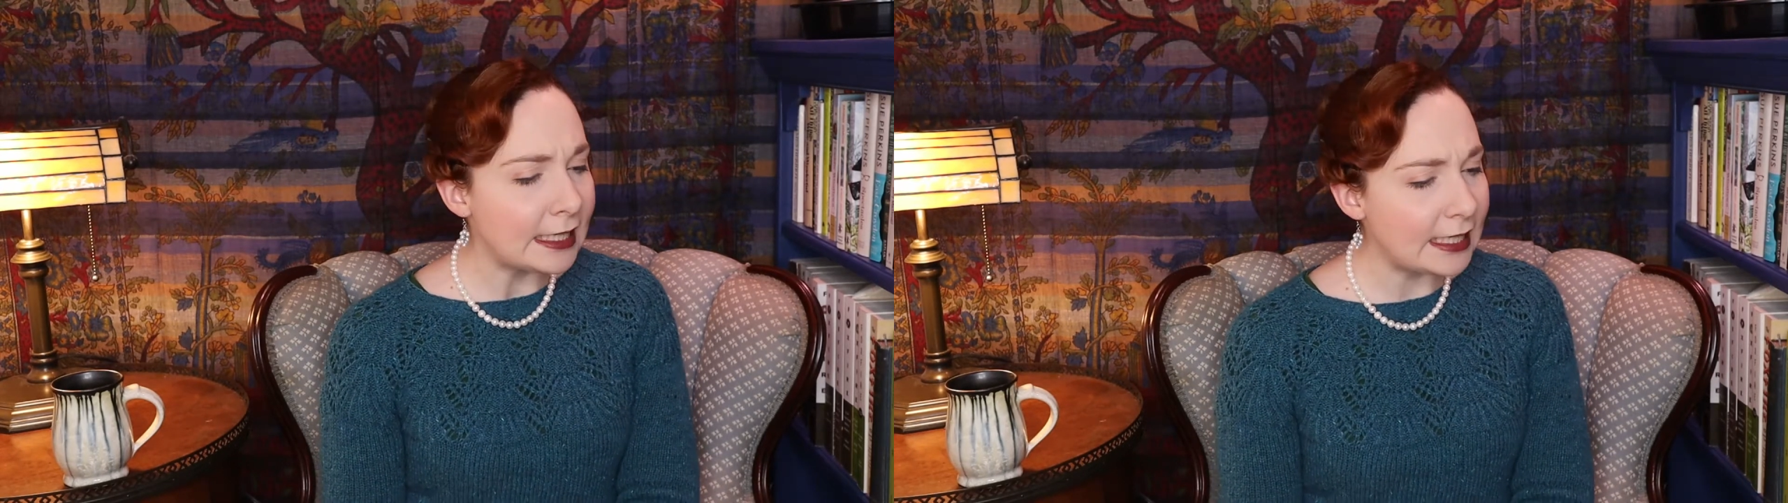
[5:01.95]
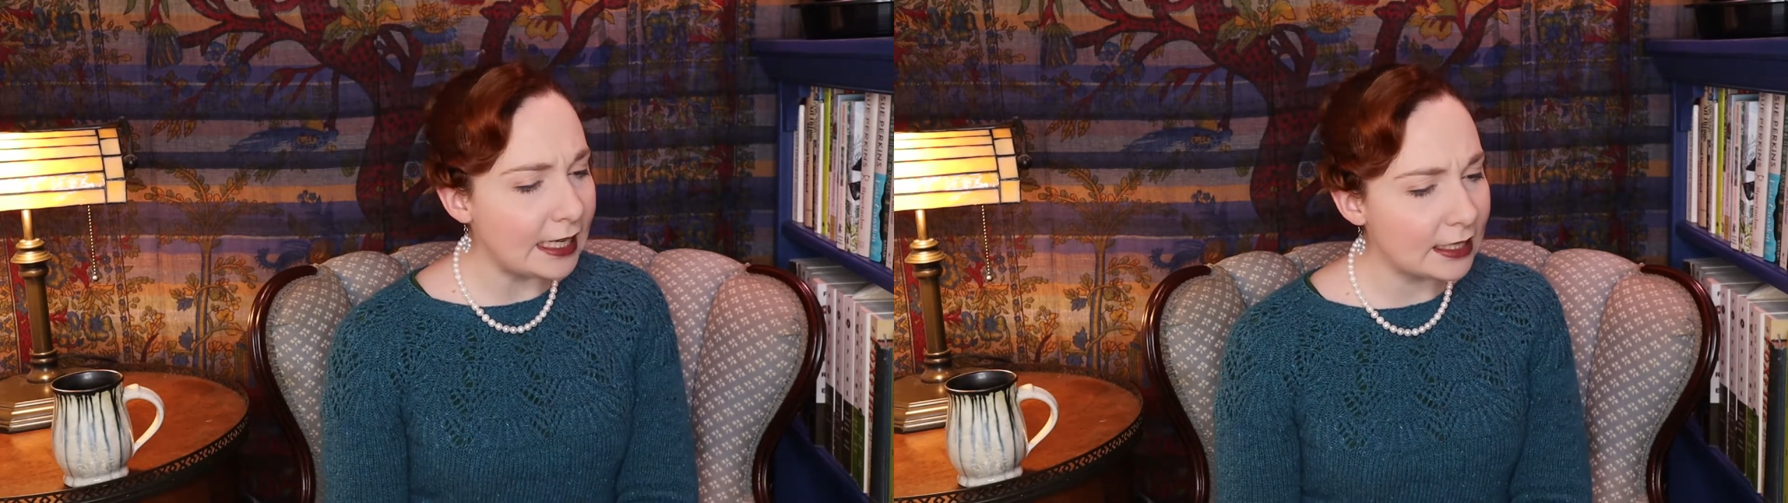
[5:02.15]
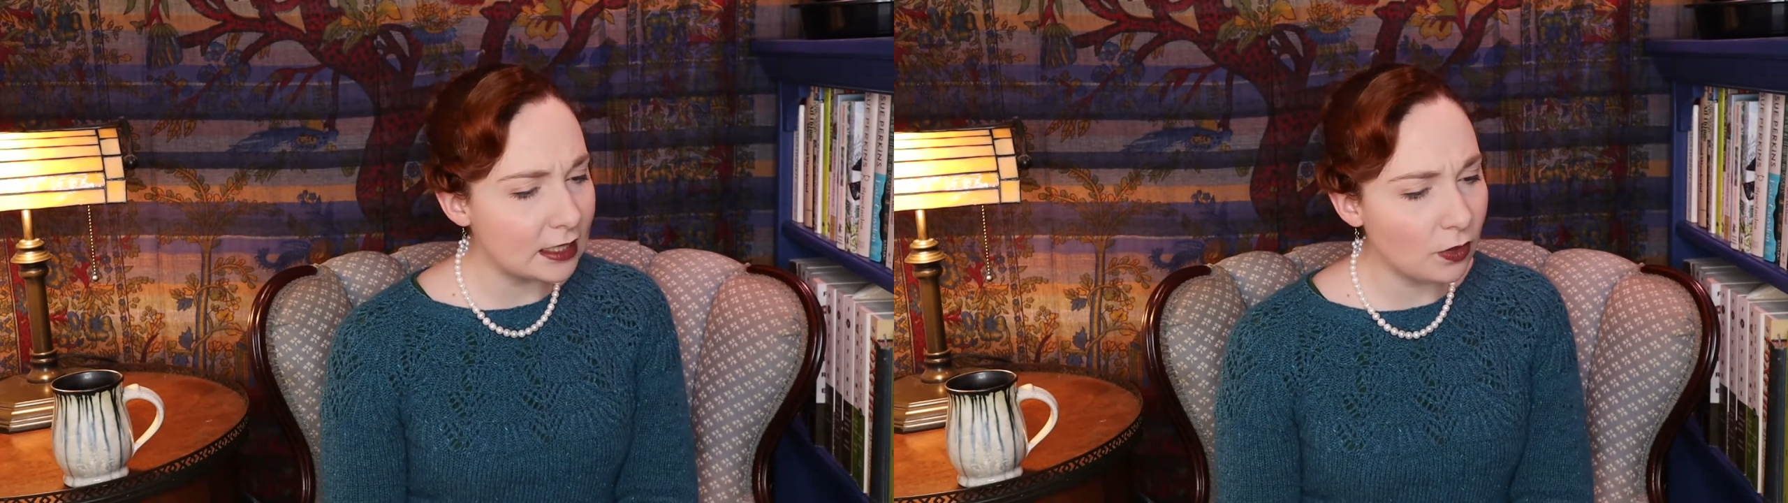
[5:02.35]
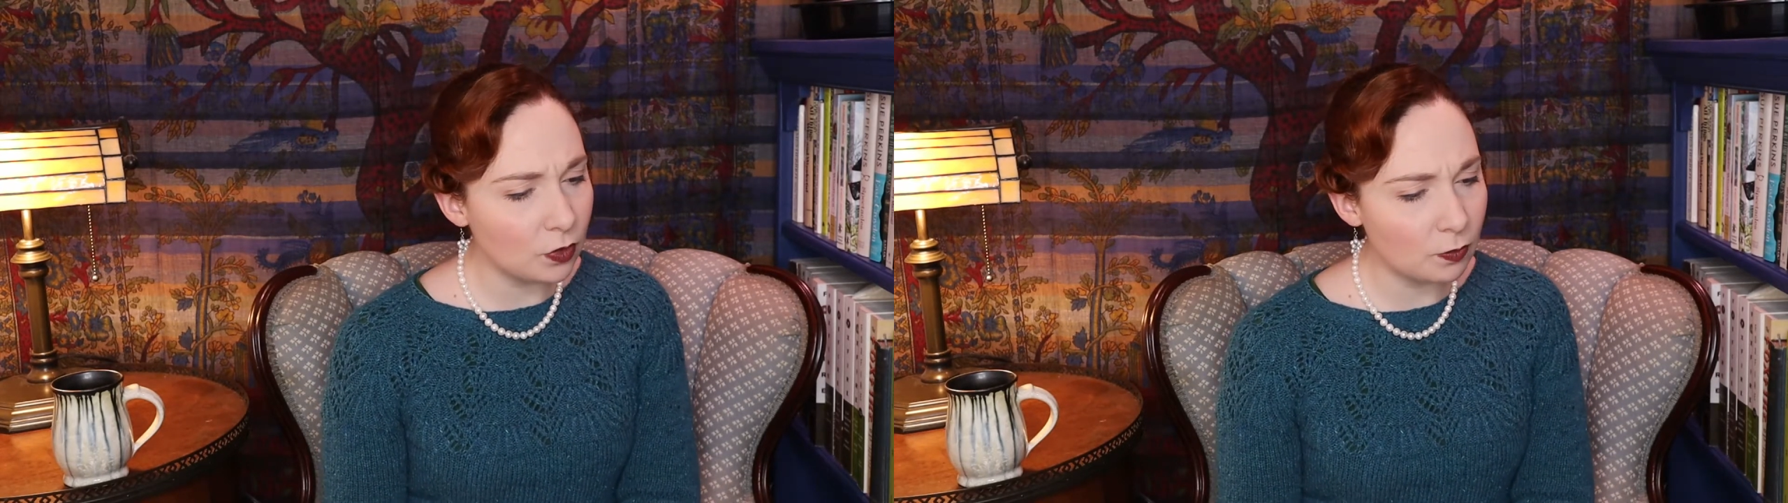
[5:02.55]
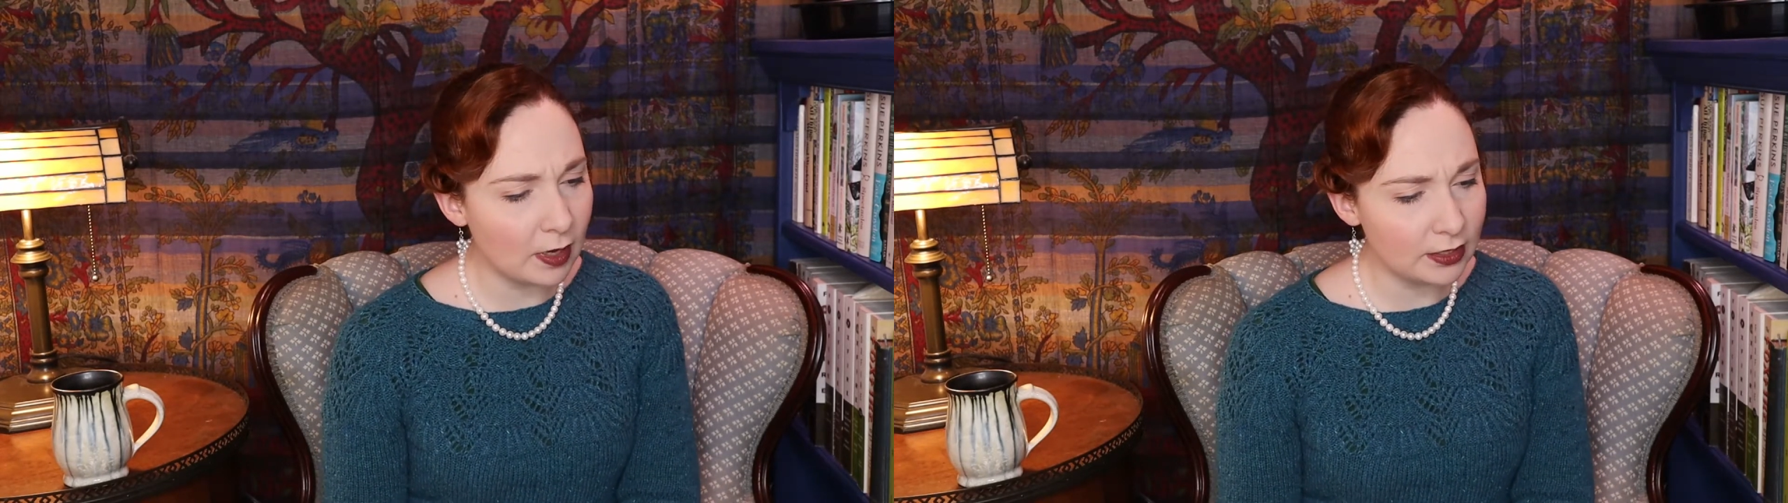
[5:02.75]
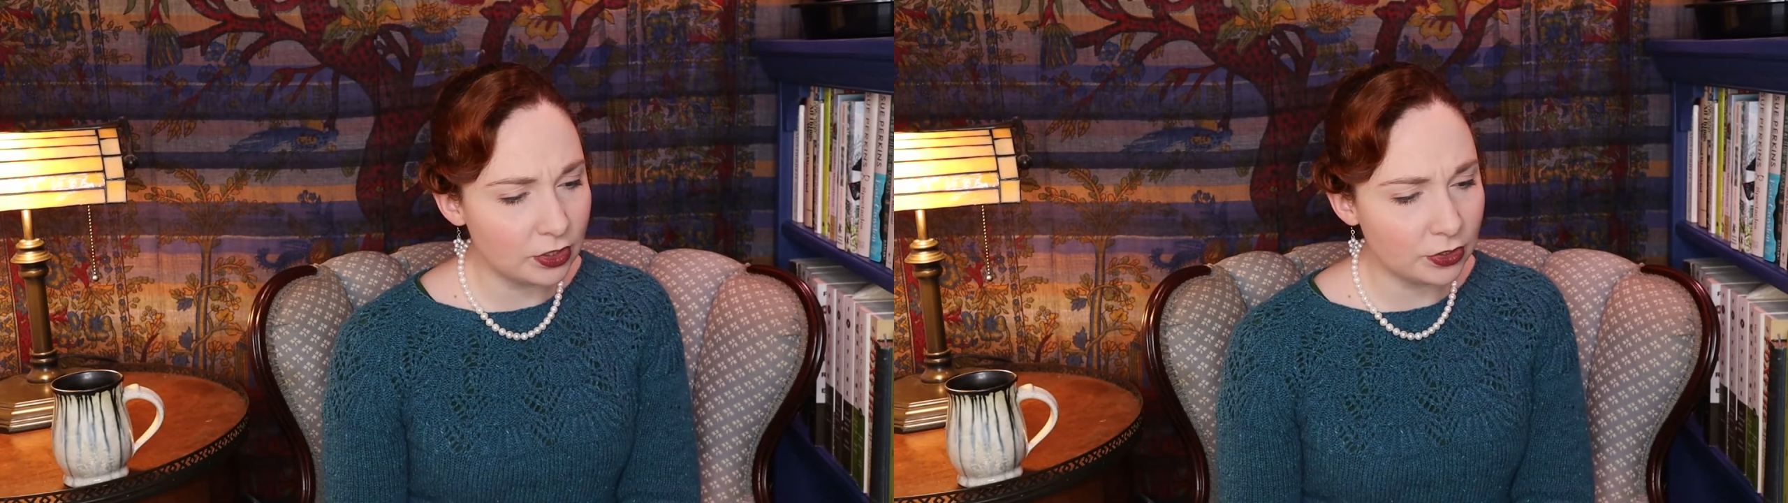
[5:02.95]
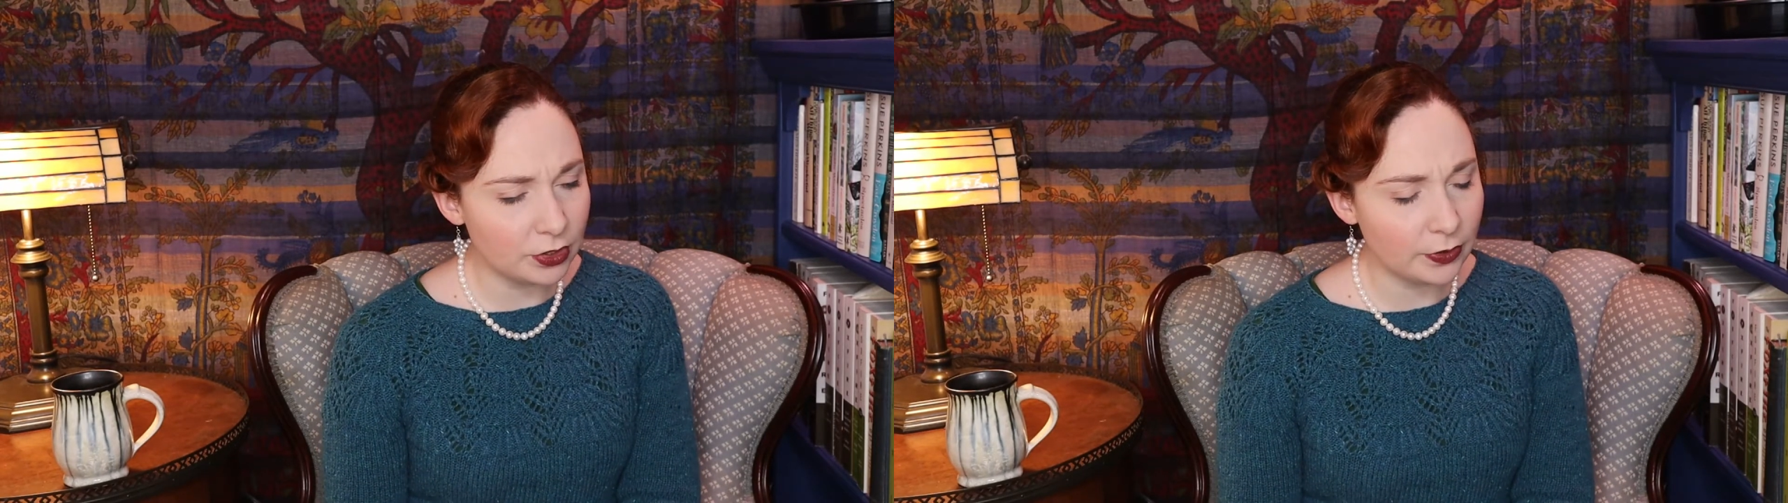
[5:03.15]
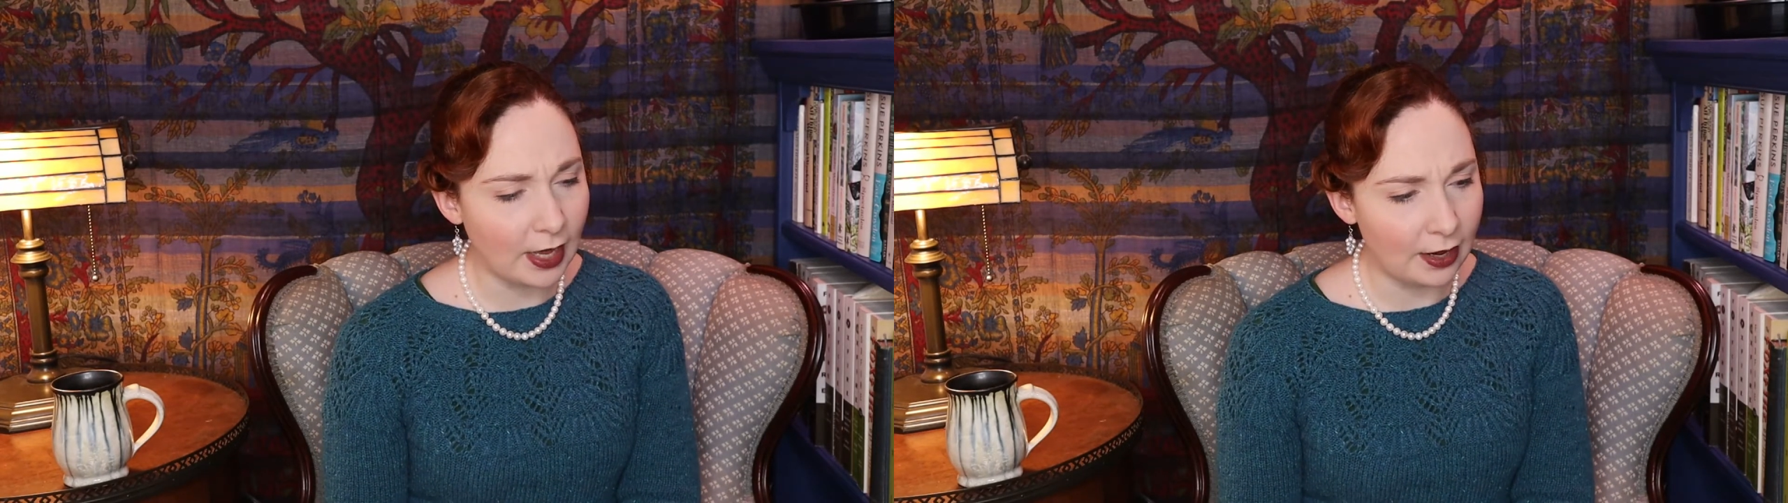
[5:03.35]
Tansy, must you
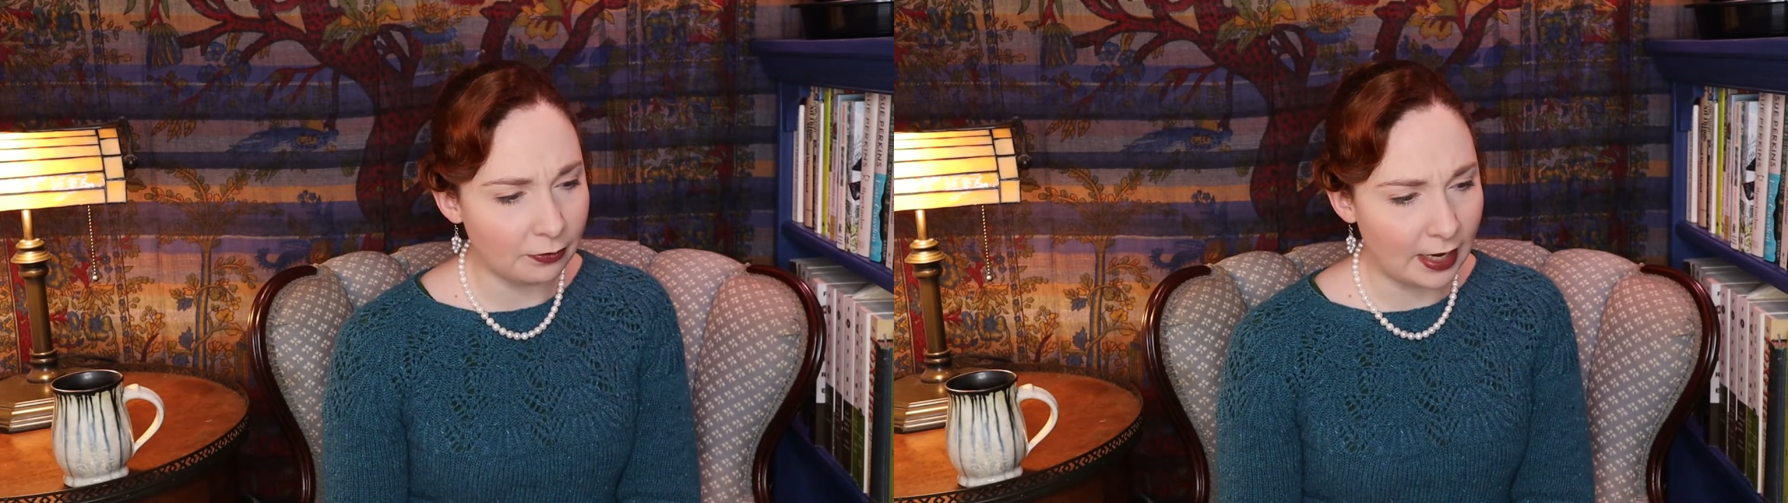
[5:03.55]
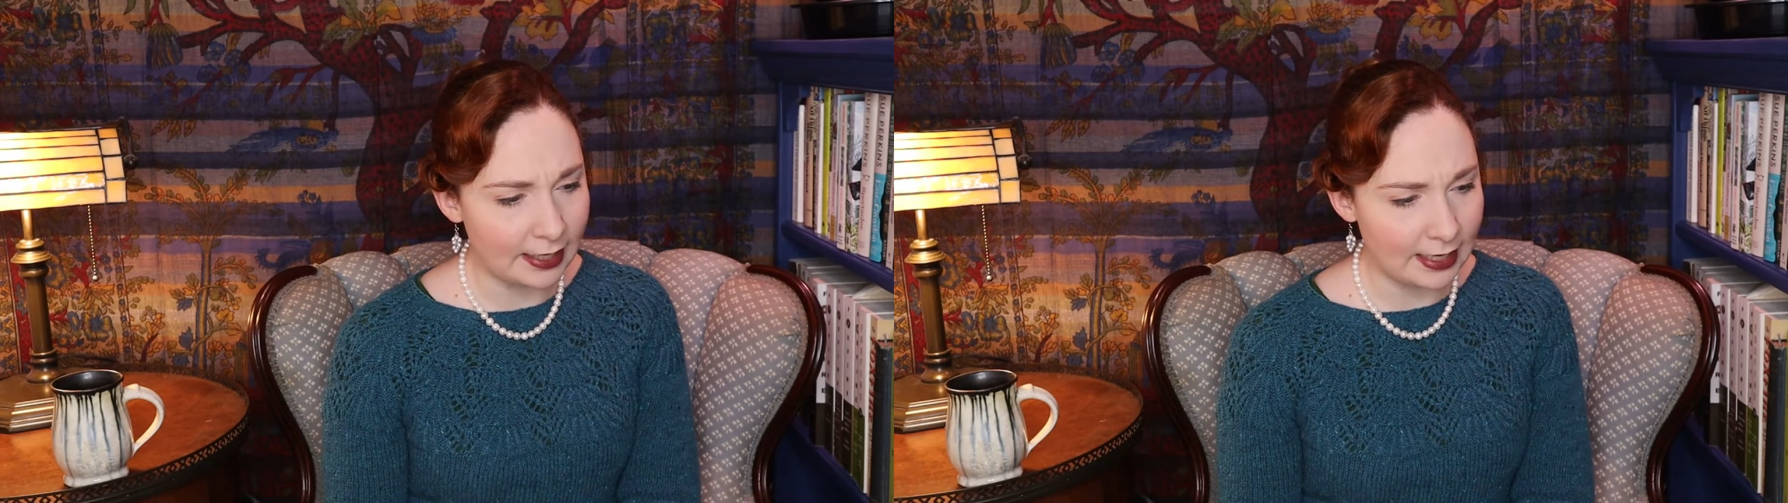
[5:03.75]
do that right